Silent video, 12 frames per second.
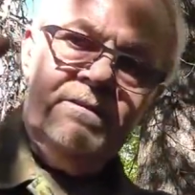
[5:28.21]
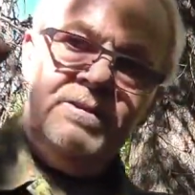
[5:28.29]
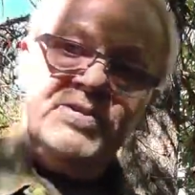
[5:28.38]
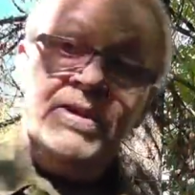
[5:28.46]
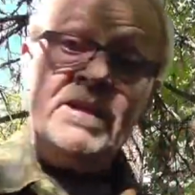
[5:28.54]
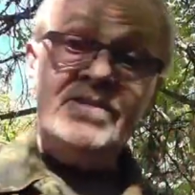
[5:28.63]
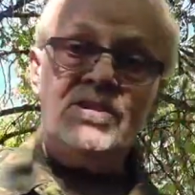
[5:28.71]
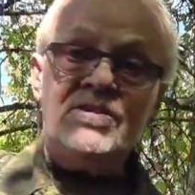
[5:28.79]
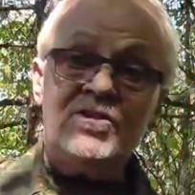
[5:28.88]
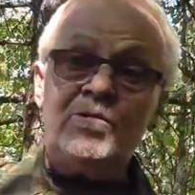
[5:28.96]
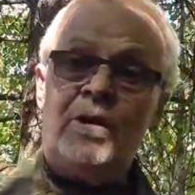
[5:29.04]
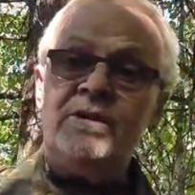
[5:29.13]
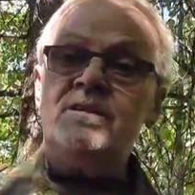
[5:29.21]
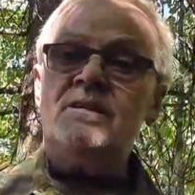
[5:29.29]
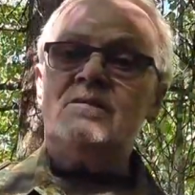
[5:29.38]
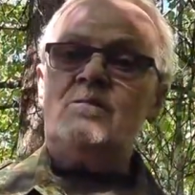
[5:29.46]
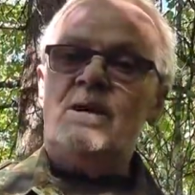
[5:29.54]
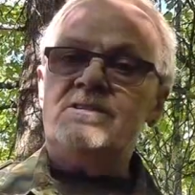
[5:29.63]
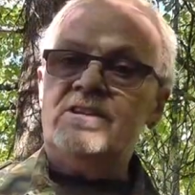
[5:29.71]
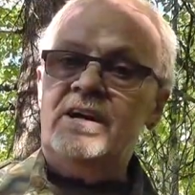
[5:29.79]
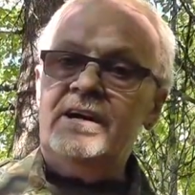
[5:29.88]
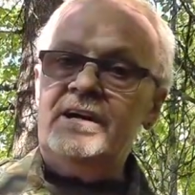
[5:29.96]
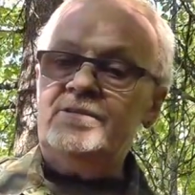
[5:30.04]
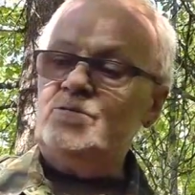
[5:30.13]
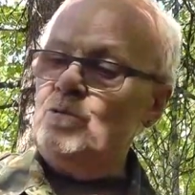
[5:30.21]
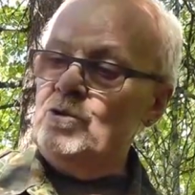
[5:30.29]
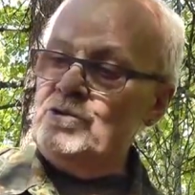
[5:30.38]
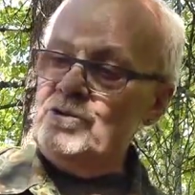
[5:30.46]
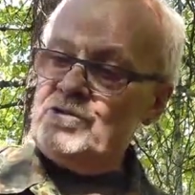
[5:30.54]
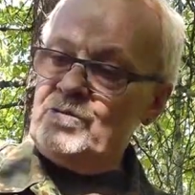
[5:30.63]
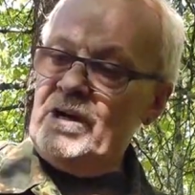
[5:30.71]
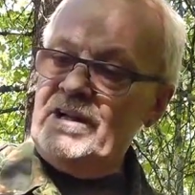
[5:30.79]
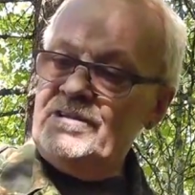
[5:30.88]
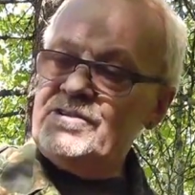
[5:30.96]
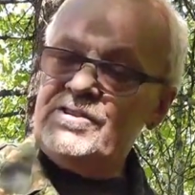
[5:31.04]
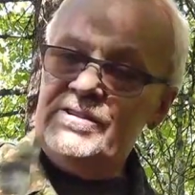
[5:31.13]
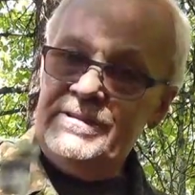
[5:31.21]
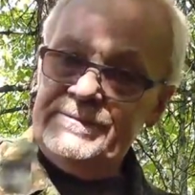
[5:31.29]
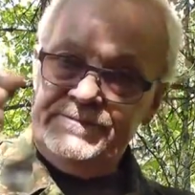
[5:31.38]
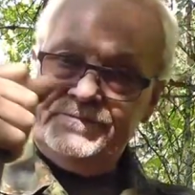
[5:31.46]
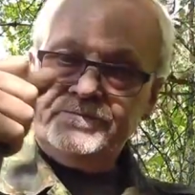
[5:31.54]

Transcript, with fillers: the thing is it's quite quite a hard wood as well so